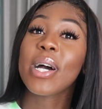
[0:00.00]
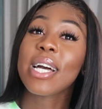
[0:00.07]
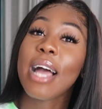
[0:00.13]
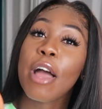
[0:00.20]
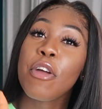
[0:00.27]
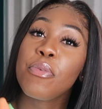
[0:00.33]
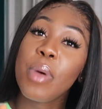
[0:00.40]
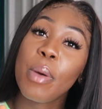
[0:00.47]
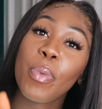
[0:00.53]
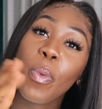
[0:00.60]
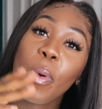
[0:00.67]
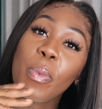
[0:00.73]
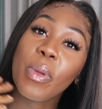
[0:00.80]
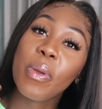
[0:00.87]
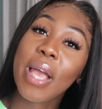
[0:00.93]
but I remember
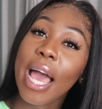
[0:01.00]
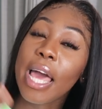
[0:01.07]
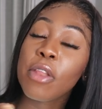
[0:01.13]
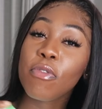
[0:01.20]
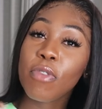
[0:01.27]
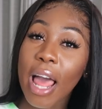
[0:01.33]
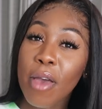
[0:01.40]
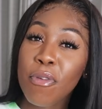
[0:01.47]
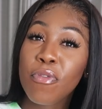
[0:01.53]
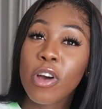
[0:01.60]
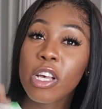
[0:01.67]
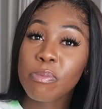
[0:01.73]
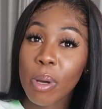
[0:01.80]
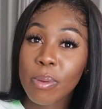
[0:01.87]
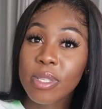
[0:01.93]
when we kind of like
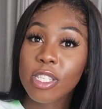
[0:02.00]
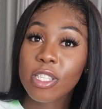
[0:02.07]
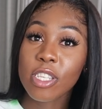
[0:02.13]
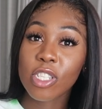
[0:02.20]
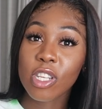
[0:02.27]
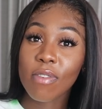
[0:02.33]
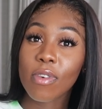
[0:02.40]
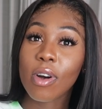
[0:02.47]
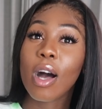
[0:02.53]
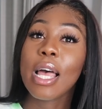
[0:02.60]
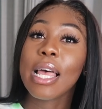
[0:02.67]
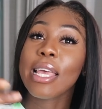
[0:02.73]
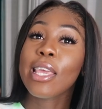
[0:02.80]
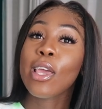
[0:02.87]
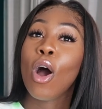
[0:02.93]
first bumped into each other,
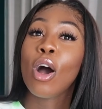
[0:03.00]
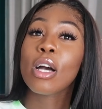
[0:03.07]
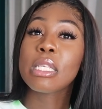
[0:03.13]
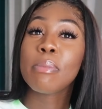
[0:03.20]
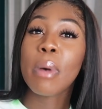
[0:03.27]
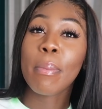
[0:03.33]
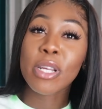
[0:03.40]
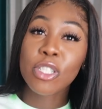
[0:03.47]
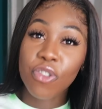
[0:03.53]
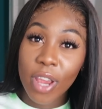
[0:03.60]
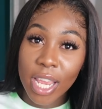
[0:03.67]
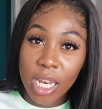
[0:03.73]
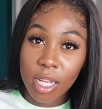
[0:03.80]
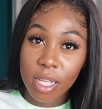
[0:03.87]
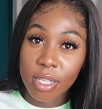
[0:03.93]
he asked about my
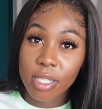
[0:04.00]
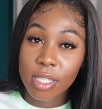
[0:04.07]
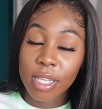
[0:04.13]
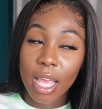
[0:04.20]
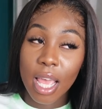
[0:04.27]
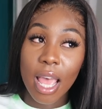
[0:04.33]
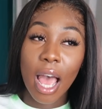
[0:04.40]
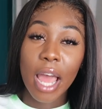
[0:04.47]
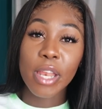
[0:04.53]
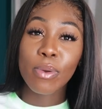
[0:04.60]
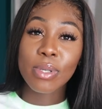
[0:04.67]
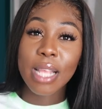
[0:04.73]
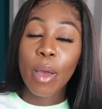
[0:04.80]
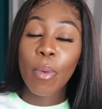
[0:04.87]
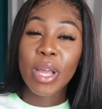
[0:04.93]
trainers and he
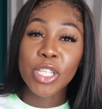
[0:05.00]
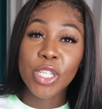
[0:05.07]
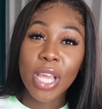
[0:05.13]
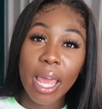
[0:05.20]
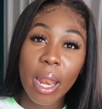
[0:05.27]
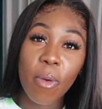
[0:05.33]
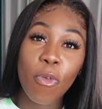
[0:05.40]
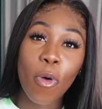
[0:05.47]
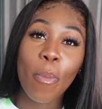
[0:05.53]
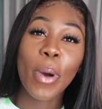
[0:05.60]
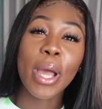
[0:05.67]
was like, where'd you get them from?